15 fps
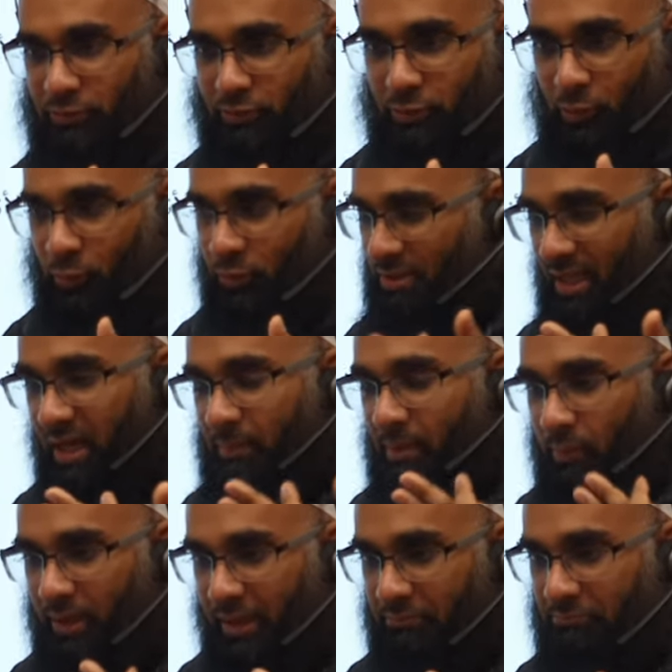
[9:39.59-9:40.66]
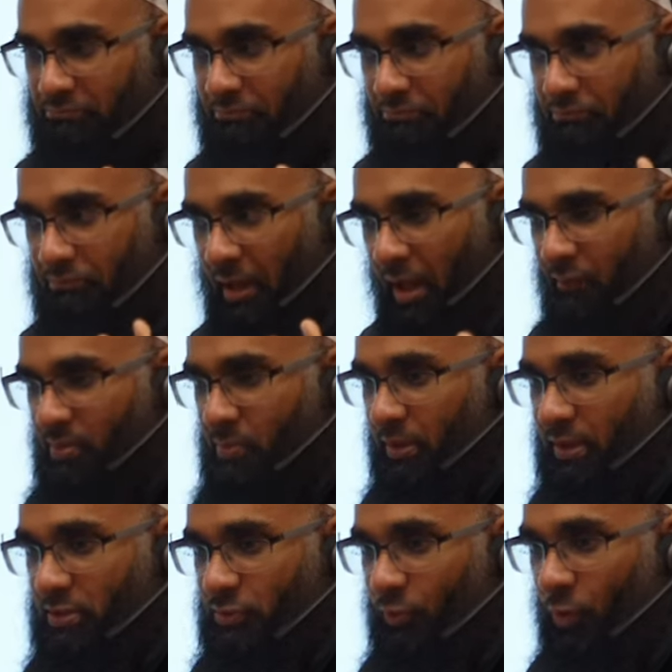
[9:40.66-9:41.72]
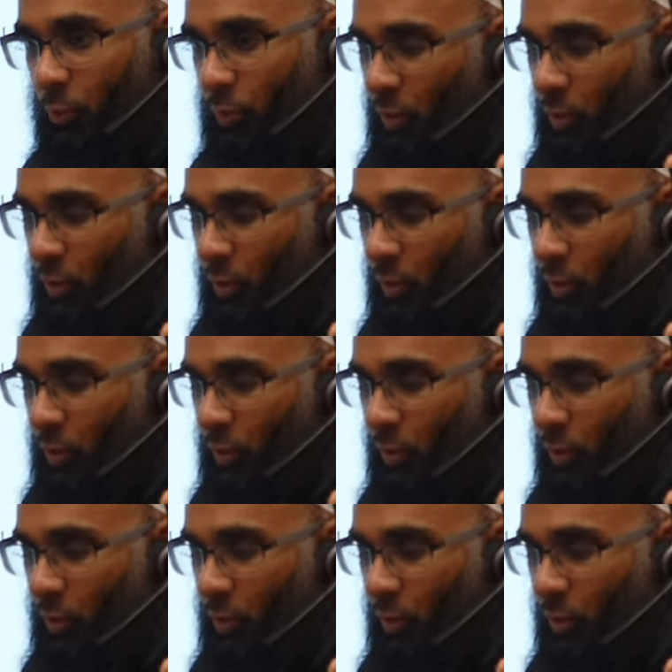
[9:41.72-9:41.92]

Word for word: So the Sahaba were like, everybody does wrong.